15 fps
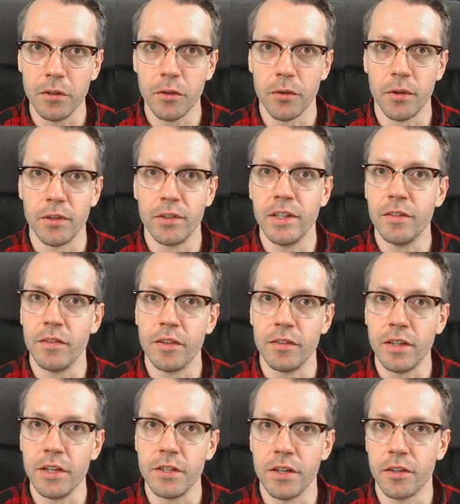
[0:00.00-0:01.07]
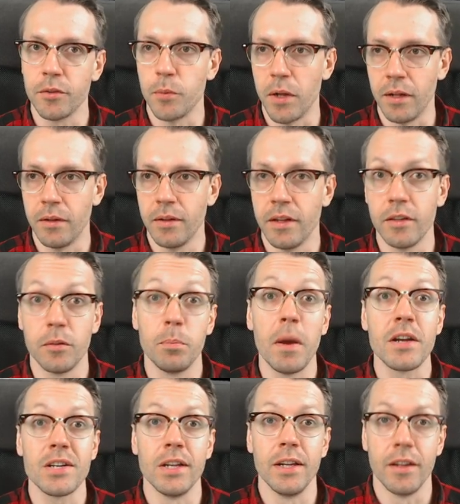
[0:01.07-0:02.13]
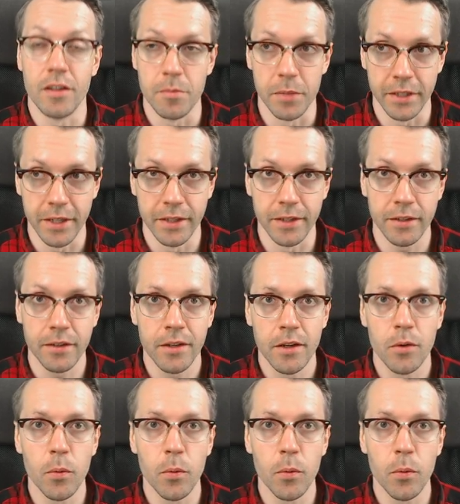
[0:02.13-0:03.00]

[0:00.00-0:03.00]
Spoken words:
to receive his teachings well, especially in the beginning,